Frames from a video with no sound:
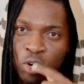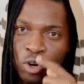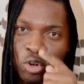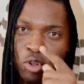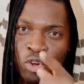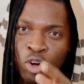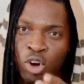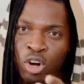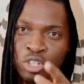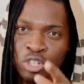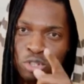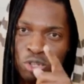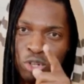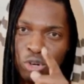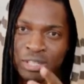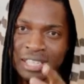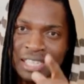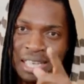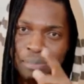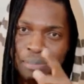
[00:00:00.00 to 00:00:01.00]
Not
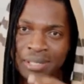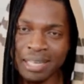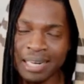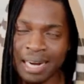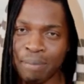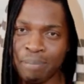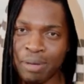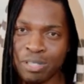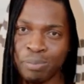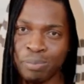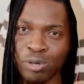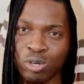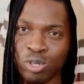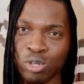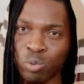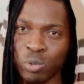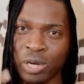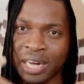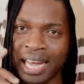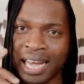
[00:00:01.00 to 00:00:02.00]
those subscribers,
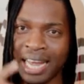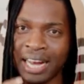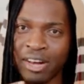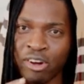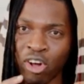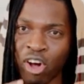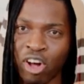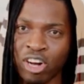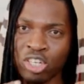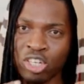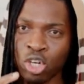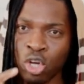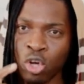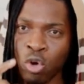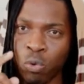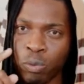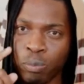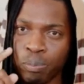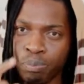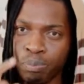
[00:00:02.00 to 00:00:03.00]
because we cannot,
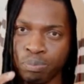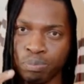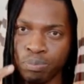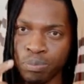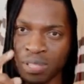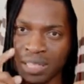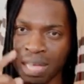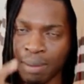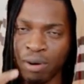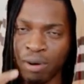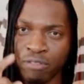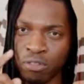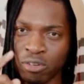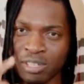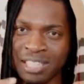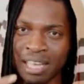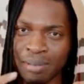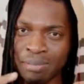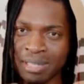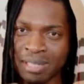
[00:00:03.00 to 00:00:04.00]
some of
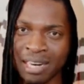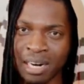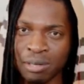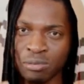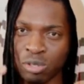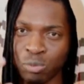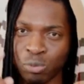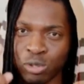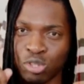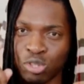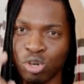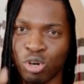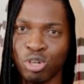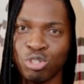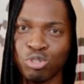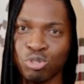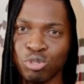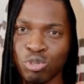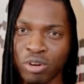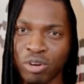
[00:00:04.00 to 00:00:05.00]
those subscribers, we
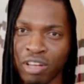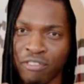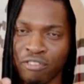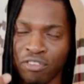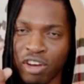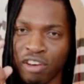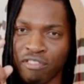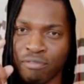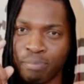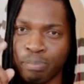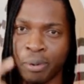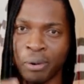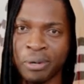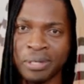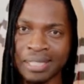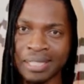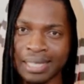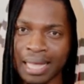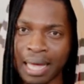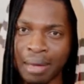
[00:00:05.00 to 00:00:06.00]
don't know if you have
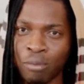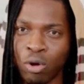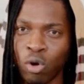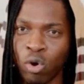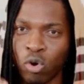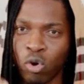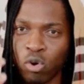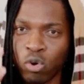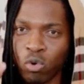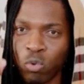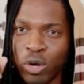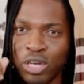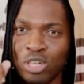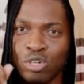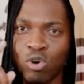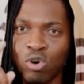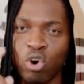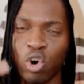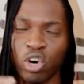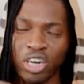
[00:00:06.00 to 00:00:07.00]
bought them or where
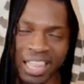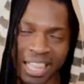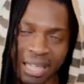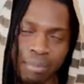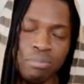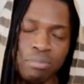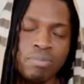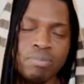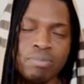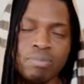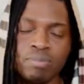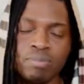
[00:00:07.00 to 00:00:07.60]
you got them.